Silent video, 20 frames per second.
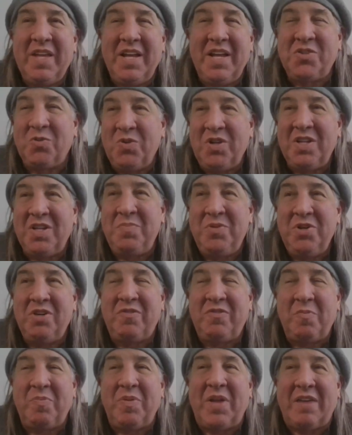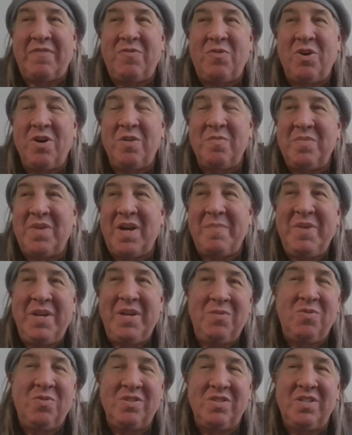it's a really beautiful platform. I
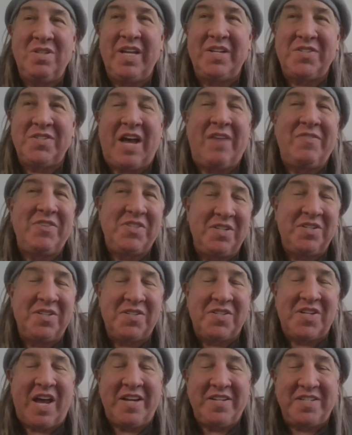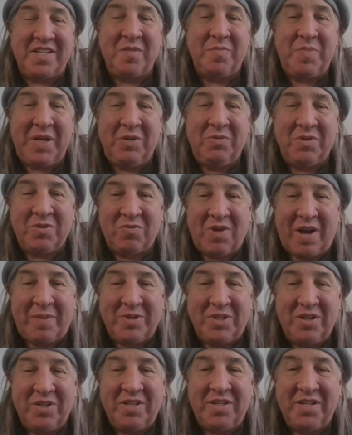mean, we're it's obviously designed to compete with
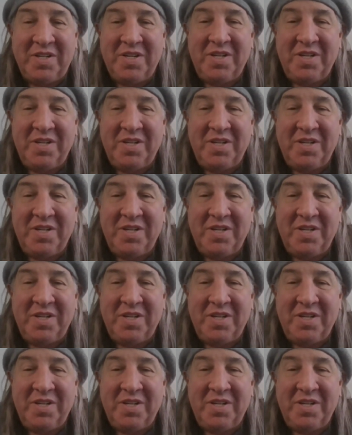Robinhood,